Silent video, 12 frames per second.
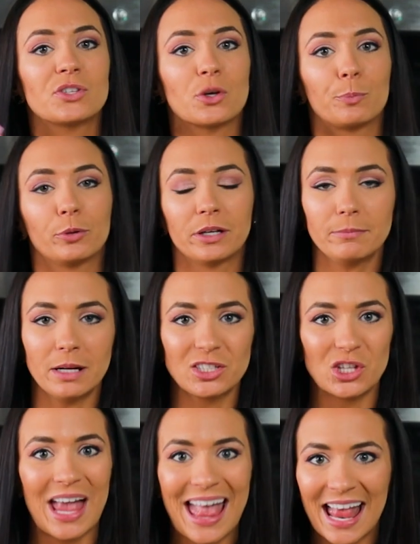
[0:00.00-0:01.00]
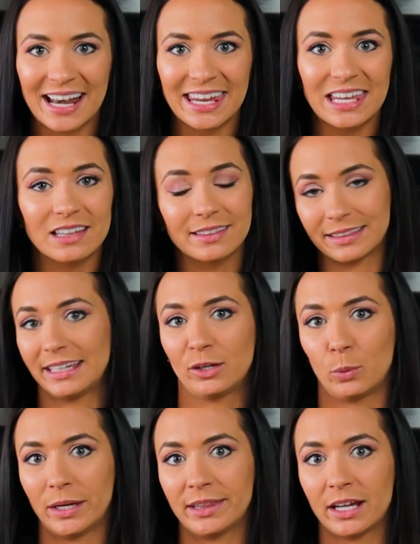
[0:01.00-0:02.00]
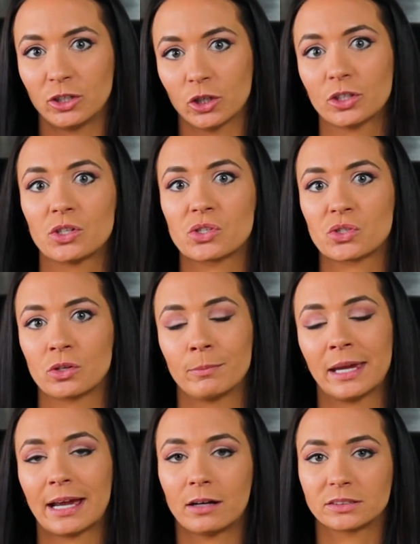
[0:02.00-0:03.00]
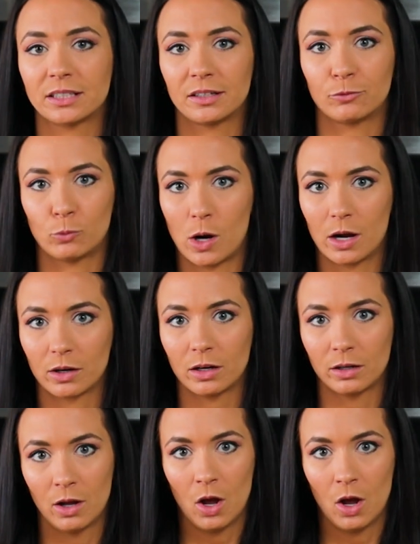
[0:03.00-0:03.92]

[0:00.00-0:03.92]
So pretty much any liquid that you're consuming outside of water